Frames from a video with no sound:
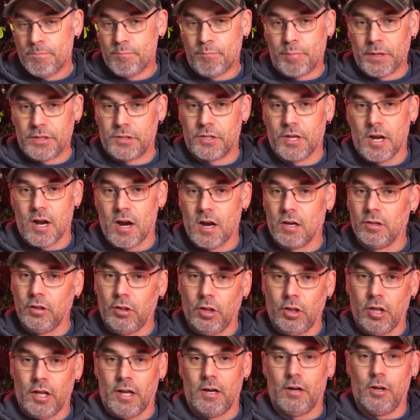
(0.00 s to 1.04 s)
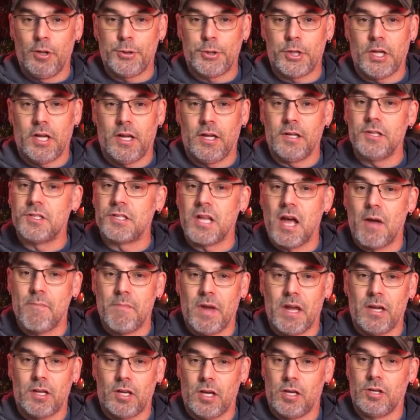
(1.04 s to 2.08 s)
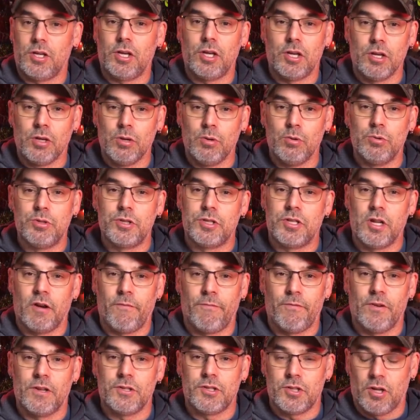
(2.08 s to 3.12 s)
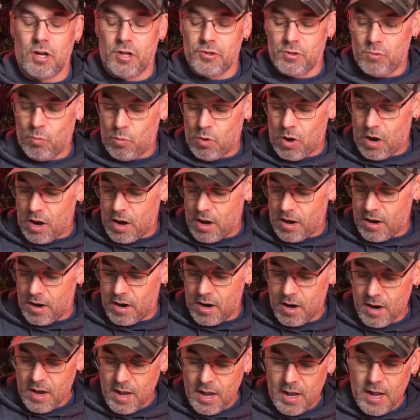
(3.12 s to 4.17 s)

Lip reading: but they're little things that make a huge difference on the water.